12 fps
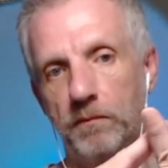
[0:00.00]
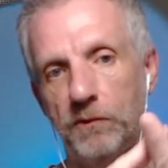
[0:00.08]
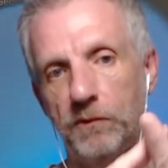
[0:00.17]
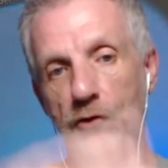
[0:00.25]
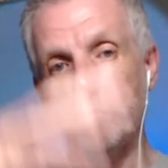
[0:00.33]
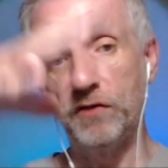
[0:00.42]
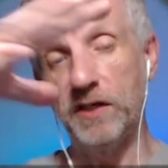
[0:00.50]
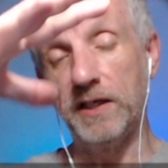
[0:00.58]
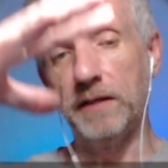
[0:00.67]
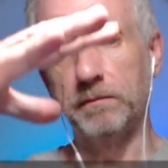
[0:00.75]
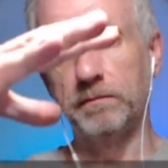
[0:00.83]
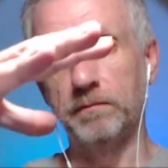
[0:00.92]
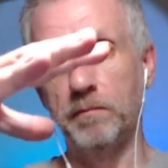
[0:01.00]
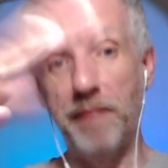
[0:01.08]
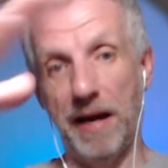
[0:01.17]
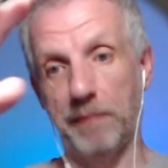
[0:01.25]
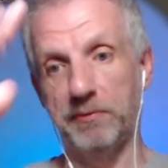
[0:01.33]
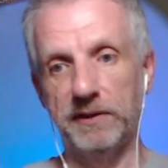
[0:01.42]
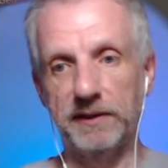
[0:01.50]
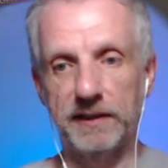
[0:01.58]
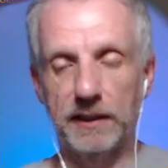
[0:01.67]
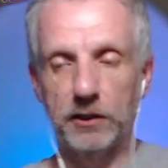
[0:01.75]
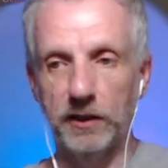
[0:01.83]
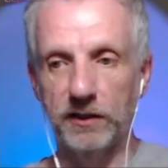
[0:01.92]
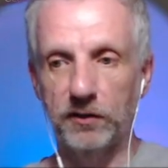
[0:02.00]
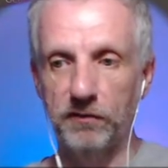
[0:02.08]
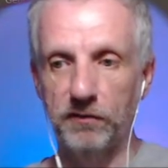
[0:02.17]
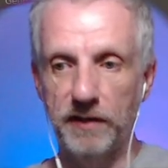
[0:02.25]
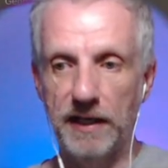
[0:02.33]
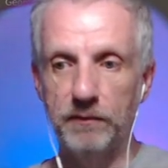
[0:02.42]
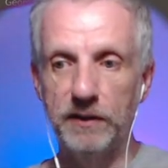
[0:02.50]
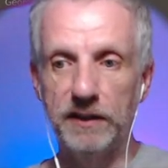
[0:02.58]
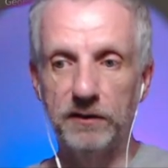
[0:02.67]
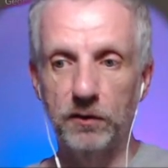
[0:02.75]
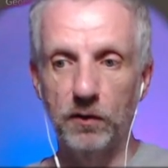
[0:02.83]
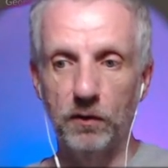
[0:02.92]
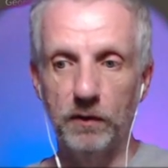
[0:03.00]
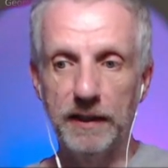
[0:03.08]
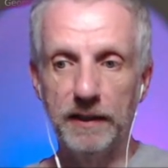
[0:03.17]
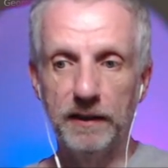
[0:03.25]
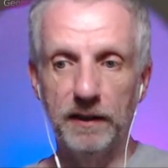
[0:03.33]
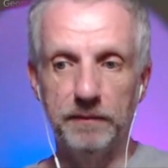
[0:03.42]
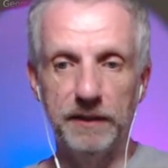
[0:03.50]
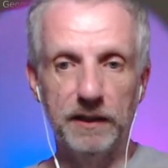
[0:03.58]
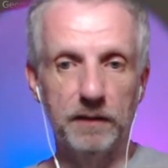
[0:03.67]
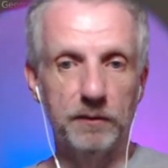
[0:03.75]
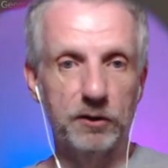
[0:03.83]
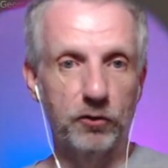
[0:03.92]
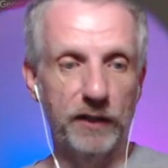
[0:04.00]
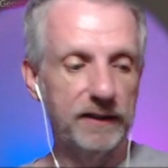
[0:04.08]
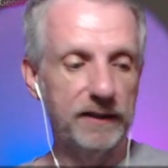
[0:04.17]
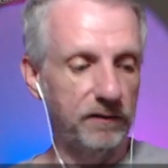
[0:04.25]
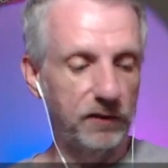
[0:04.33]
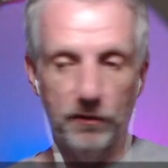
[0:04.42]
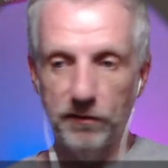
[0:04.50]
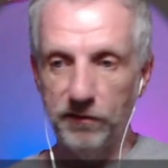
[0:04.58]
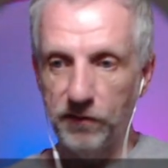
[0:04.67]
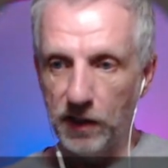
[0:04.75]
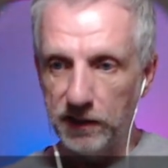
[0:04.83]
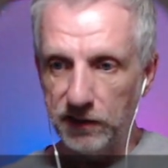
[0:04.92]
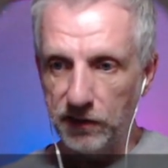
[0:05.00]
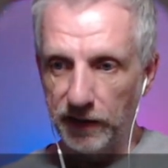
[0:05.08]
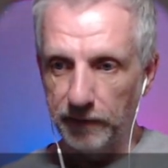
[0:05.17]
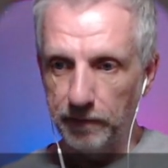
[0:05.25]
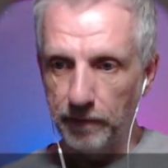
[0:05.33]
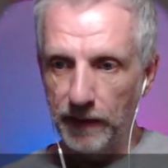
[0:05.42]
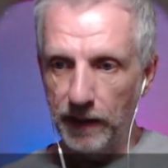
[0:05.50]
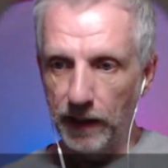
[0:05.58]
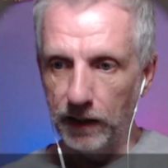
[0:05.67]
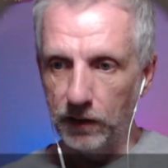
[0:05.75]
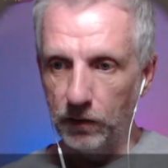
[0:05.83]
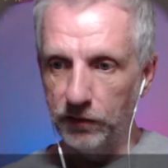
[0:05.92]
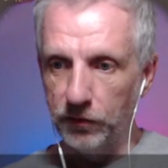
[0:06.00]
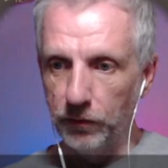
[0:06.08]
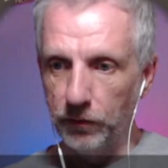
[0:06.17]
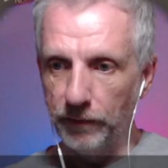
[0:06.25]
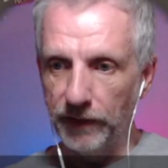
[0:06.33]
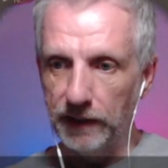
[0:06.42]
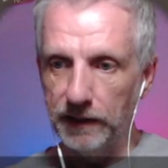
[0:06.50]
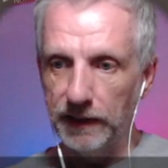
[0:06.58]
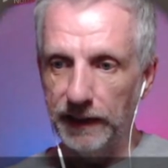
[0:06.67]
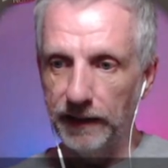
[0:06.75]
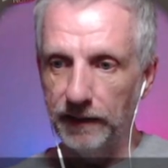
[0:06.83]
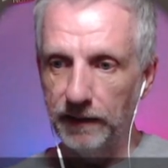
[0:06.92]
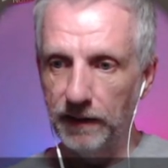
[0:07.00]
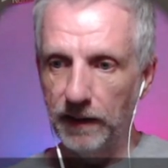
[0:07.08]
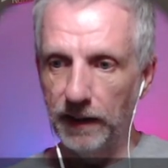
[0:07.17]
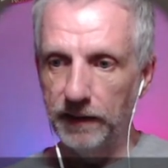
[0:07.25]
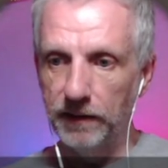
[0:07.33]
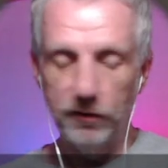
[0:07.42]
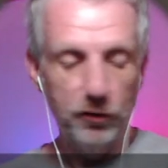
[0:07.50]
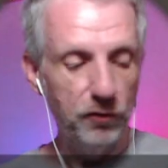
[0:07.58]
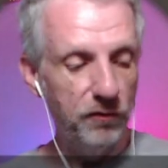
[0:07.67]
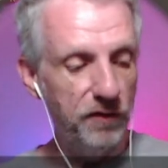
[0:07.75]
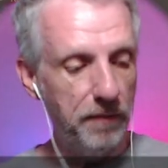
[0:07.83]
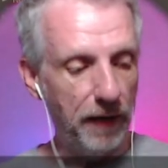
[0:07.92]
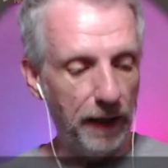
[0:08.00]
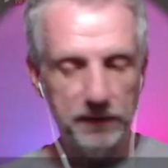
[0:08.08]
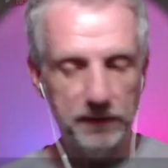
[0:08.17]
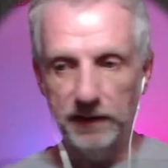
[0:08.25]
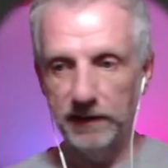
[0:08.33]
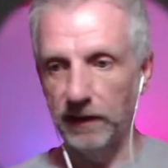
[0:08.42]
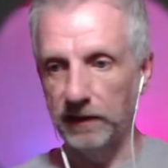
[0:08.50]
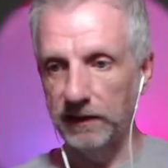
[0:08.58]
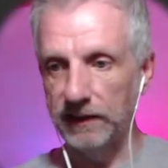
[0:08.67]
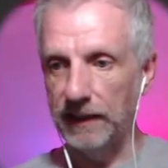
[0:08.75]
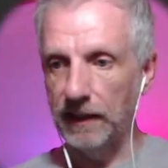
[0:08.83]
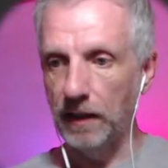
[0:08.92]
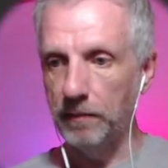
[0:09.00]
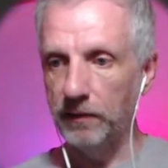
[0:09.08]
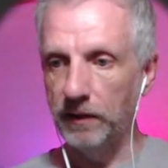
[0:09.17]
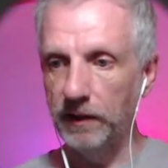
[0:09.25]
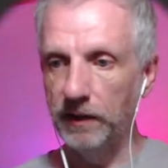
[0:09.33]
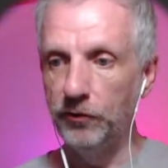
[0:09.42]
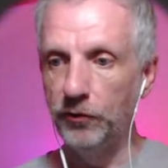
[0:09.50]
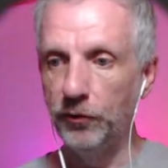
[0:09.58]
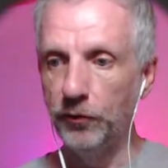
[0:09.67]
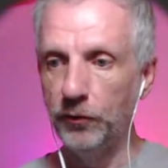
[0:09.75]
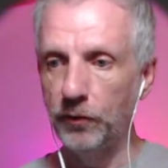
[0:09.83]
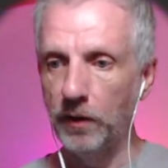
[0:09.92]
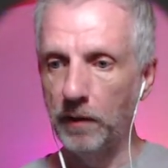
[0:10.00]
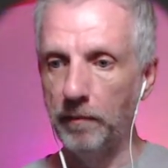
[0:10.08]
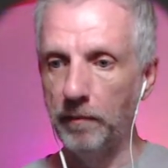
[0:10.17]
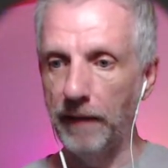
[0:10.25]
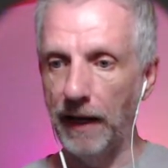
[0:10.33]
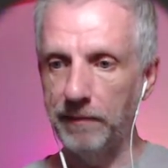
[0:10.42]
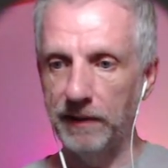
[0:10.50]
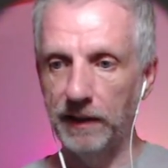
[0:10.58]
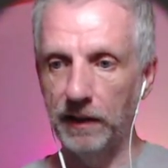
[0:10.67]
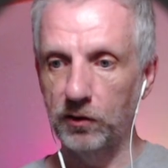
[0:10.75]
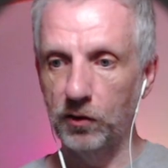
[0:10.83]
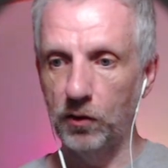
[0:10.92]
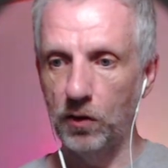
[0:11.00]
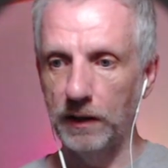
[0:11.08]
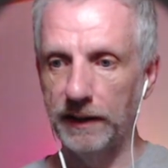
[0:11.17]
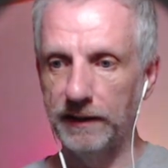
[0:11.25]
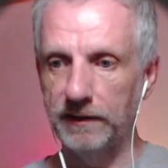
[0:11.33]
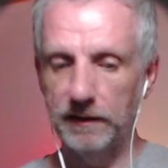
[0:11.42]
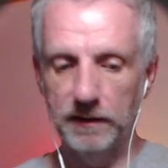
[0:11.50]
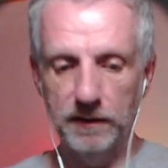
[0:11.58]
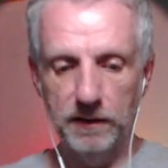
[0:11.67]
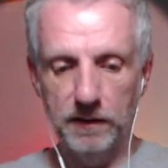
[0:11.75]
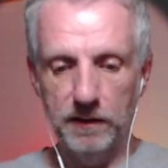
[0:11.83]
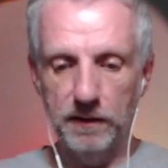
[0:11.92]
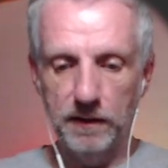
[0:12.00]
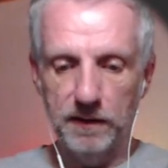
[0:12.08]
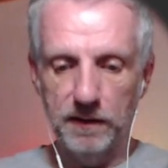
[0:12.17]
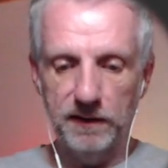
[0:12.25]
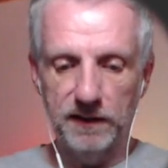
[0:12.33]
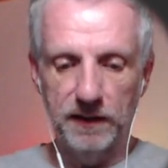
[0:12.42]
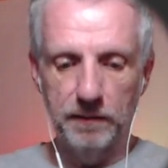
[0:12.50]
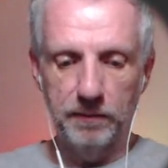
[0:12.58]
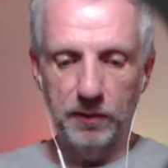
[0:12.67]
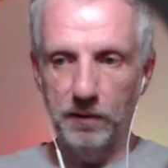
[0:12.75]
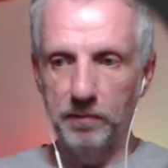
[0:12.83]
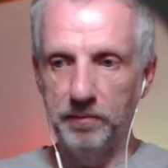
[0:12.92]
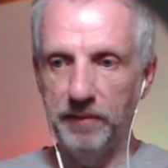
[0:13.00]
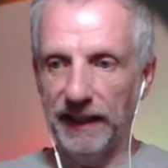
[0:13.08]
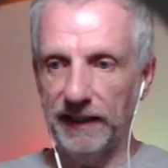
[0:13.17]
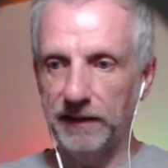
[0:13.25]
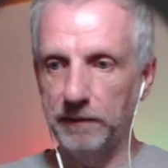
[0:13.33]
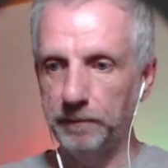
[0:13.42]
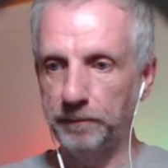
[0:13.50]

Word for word: UV map essentially. So for that we need to go uh, be a little bit creative. So the first thing I'll go and do under here, under the UV maps, is I'll set up a new map and I'll call it simple bake.